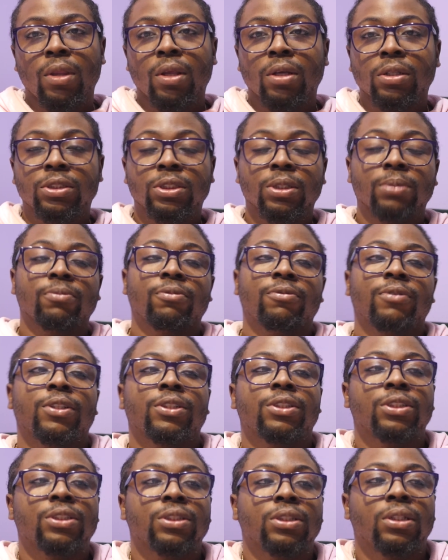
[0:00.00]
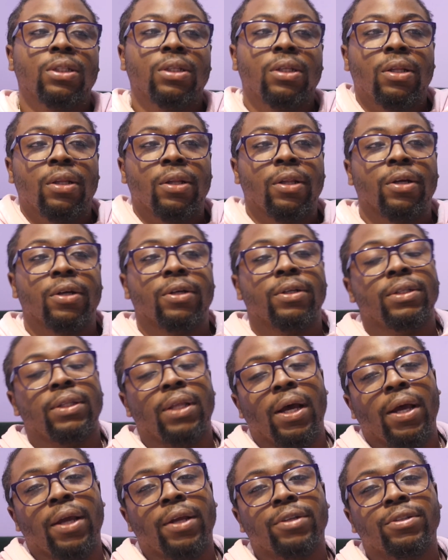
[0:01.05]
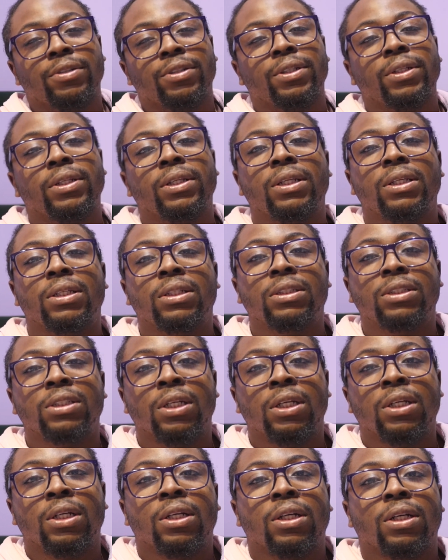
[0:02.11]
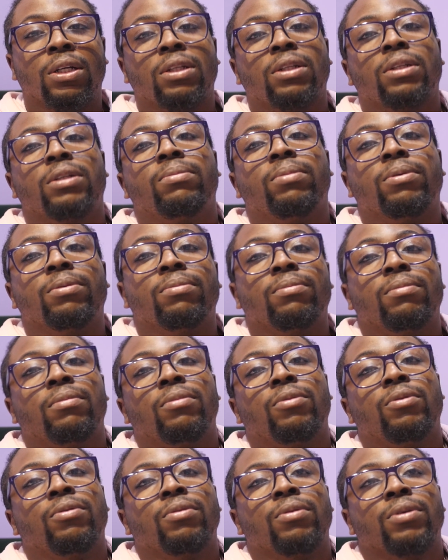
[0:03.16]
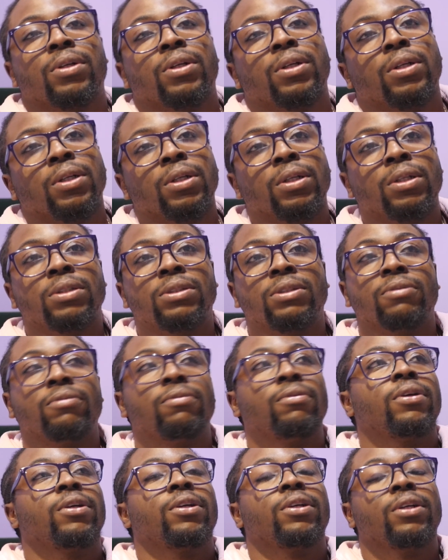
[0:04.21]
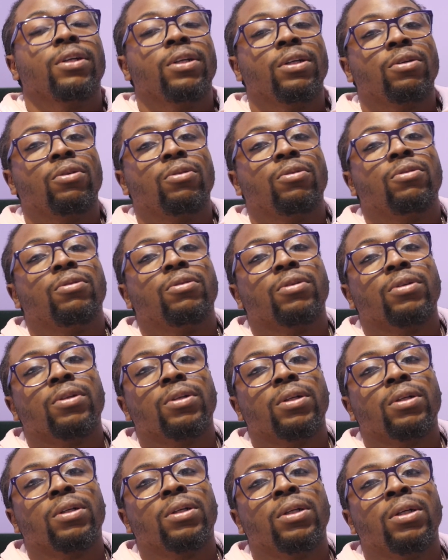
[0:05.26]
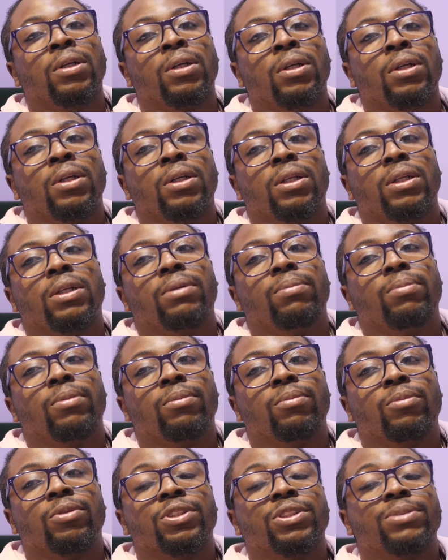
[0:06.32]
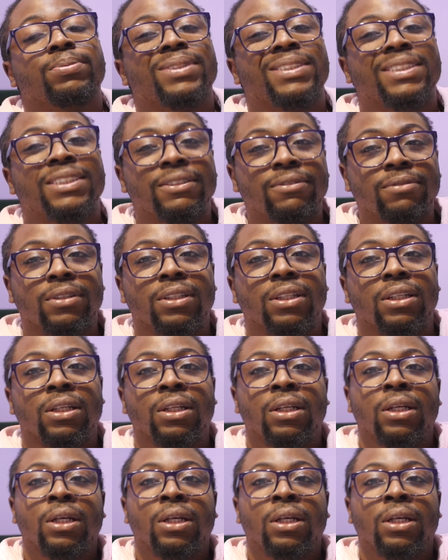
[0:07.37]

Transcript: some fish, their dietary needs are a little bit more severe or a little bit more specific.